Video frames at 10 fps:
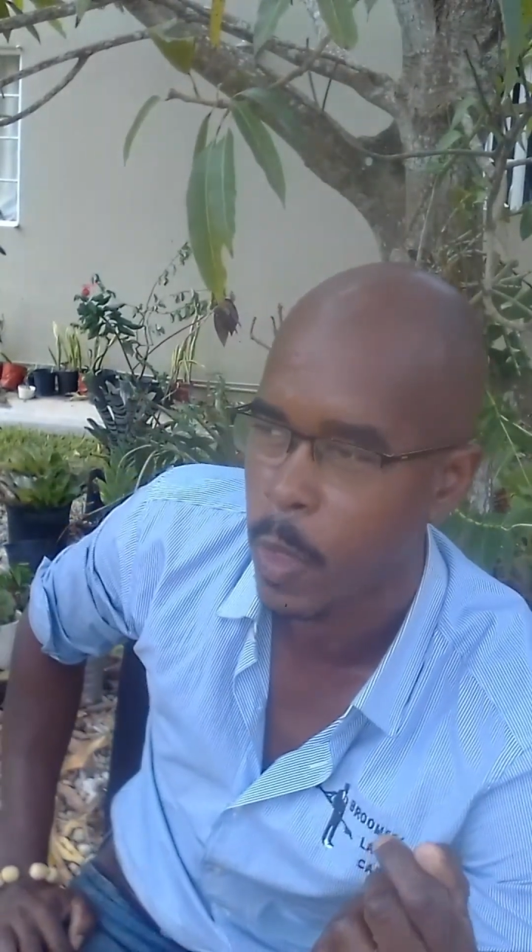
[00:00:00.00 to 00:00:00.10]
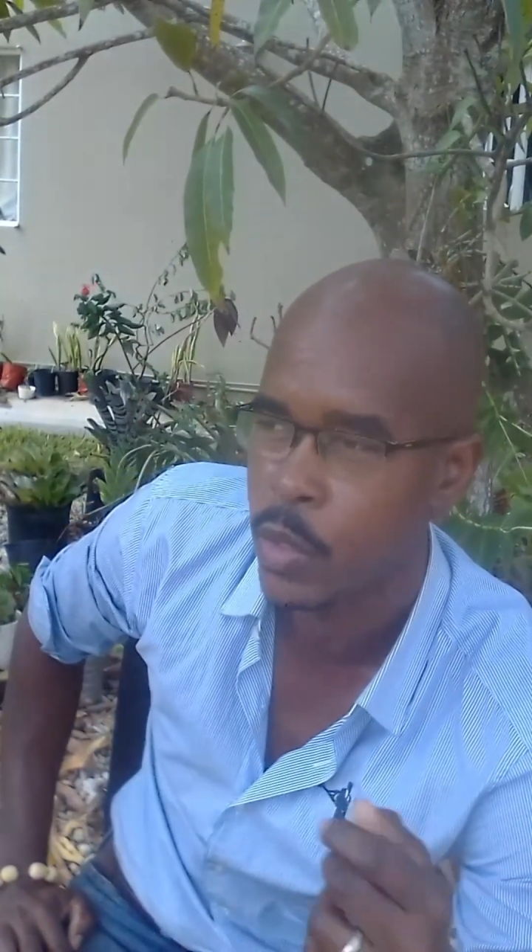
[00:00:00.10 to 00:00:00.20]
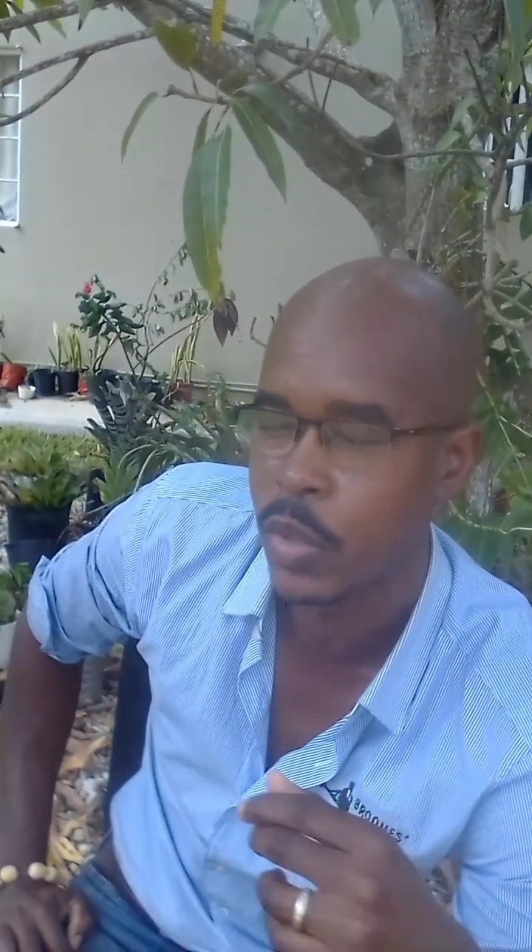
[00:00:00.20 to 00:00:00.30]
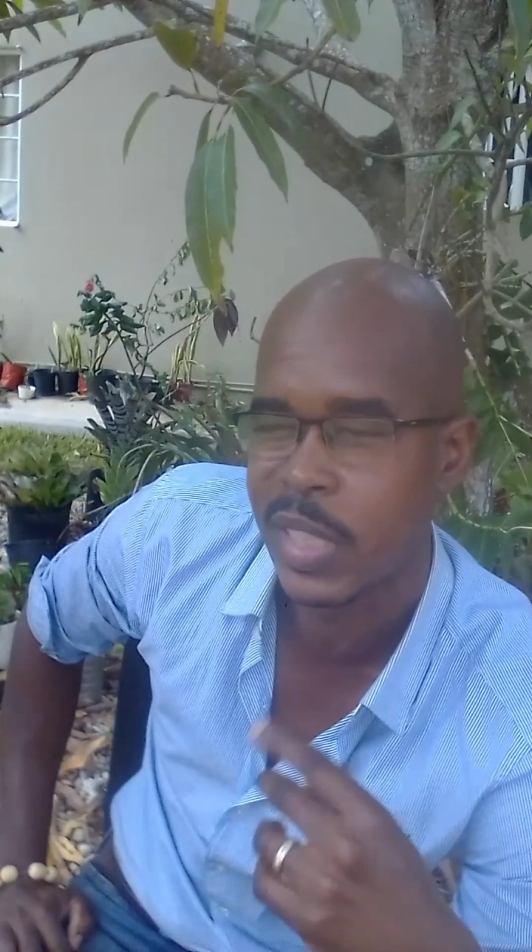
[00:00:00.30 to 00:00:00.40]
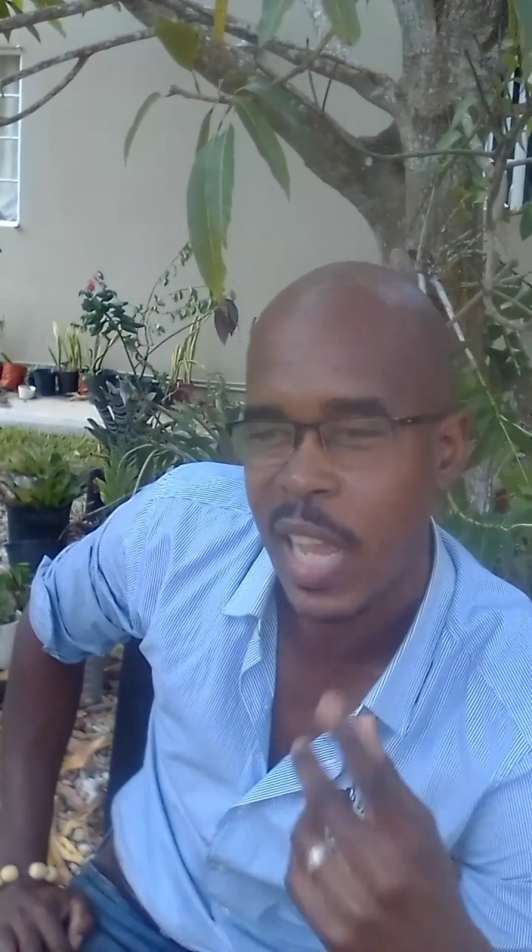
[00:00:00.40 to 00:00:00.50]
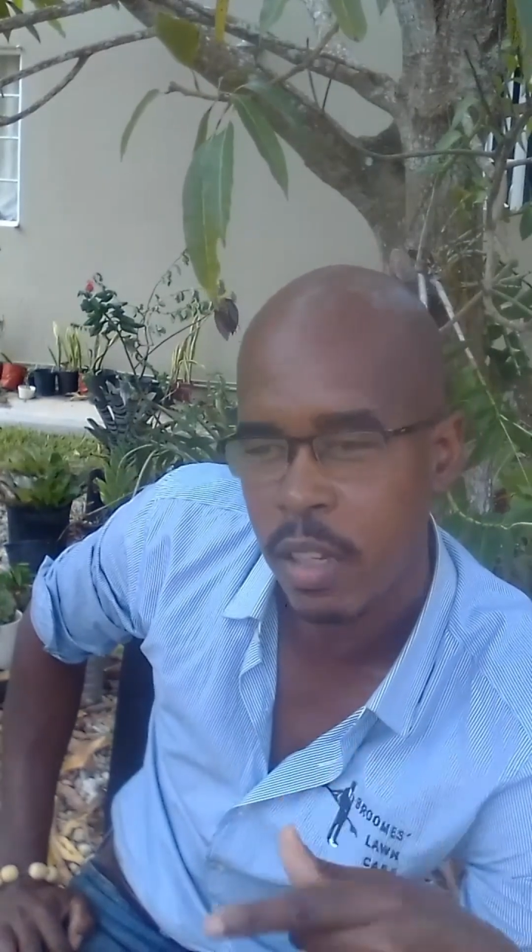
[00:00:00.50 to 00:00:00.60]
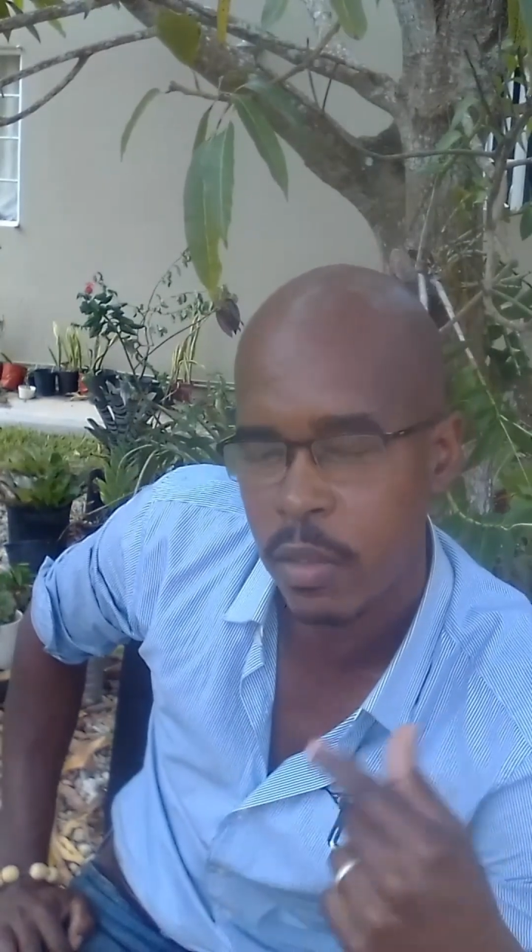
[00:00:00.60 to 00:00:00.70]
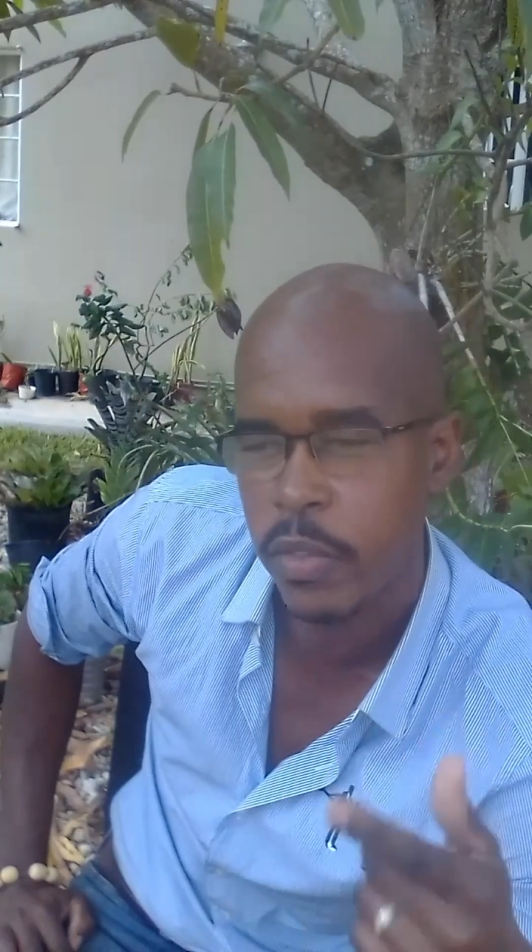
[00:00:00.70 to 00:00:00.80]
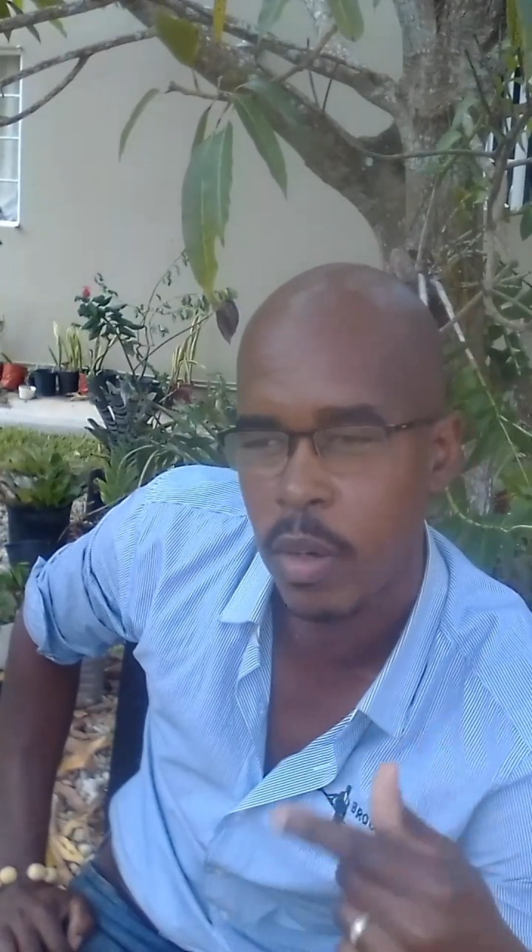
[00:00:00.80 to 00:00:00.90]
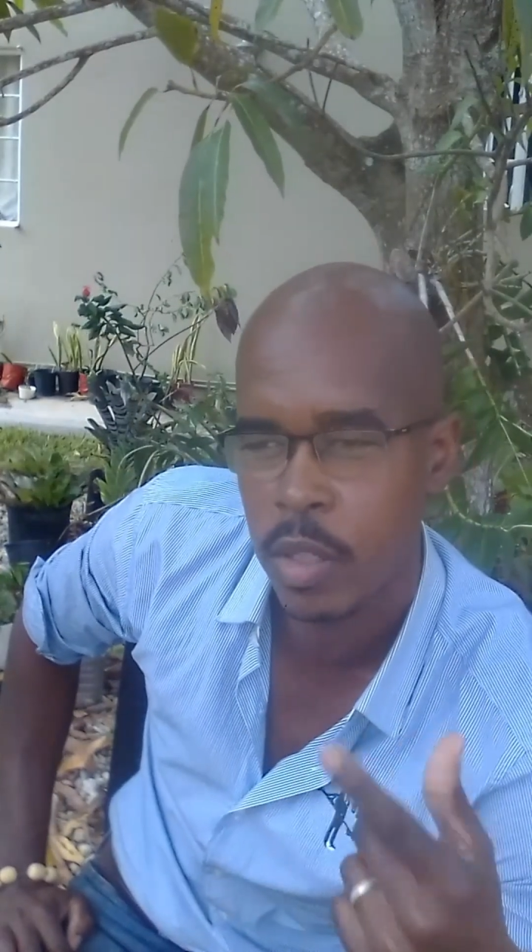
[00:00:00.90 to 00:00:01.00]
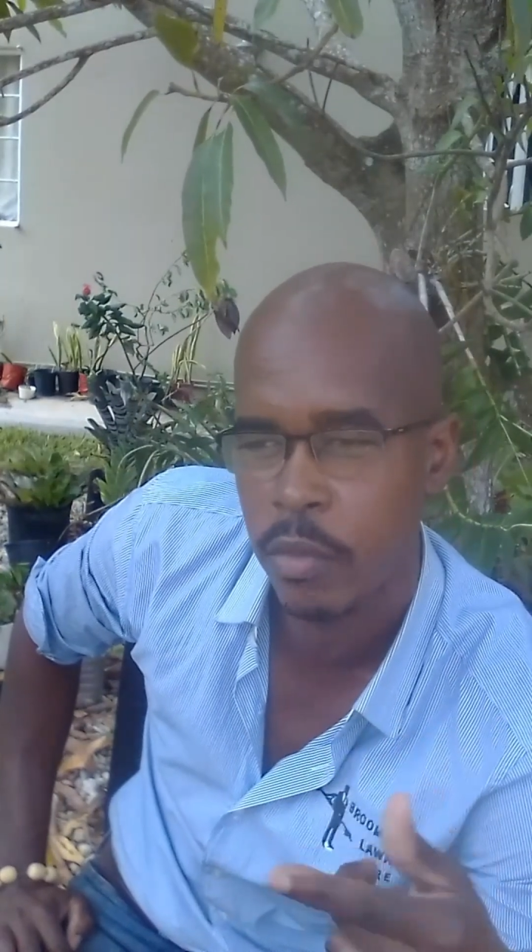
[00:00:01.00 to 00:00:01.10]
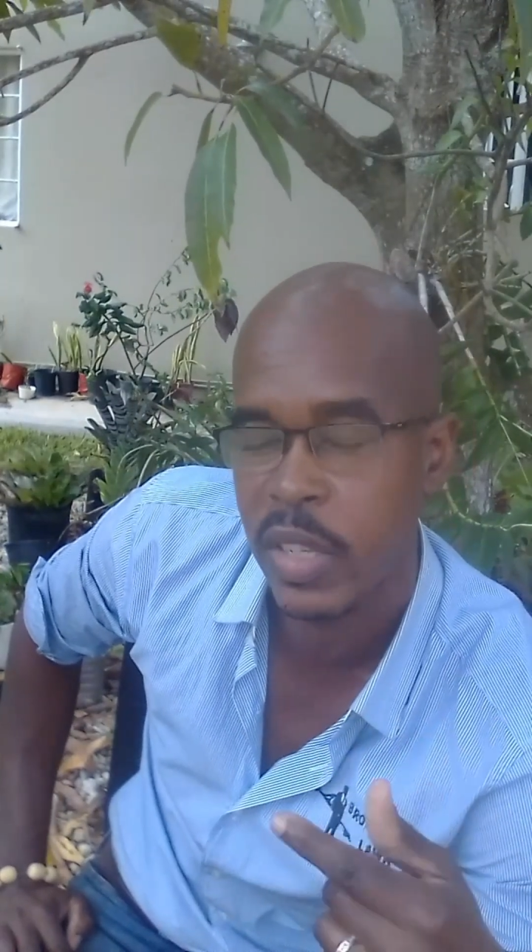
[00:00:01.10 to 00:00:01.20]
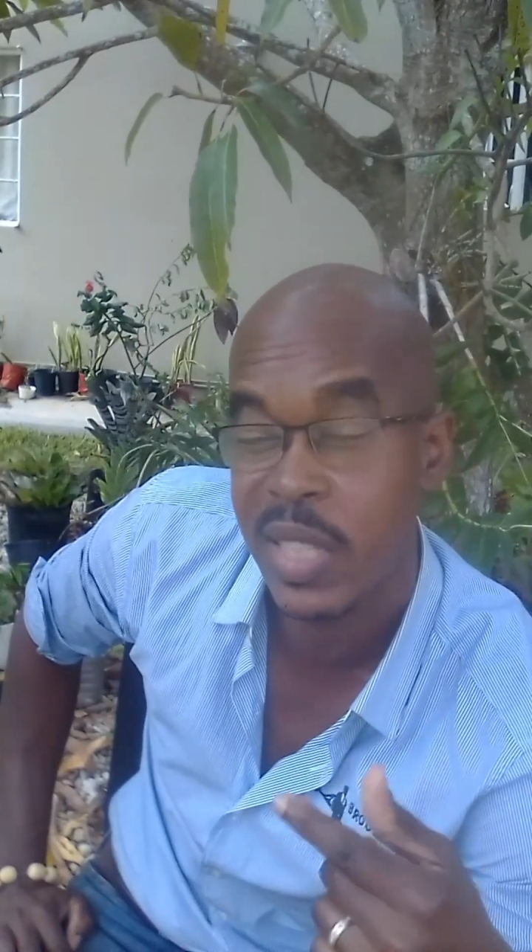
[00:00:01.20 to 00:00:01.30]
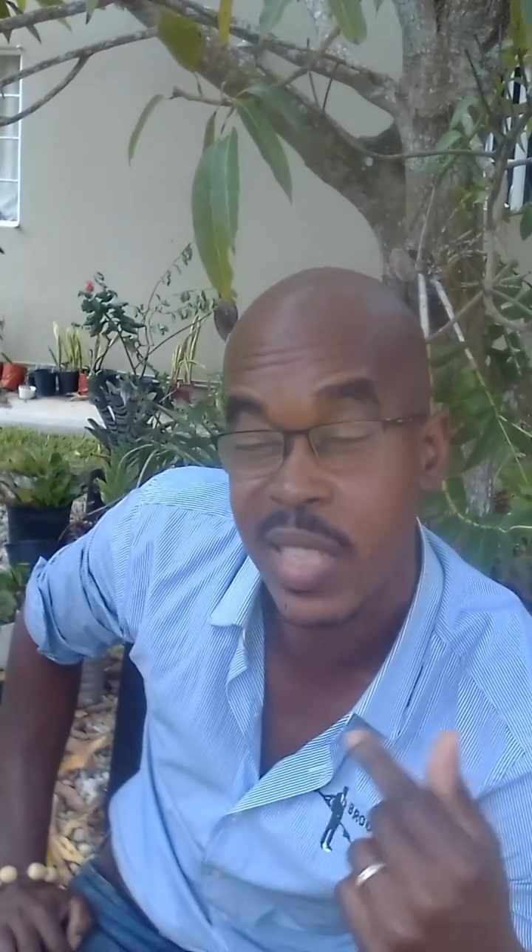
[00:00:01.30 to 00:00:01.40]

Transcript: So that philosophy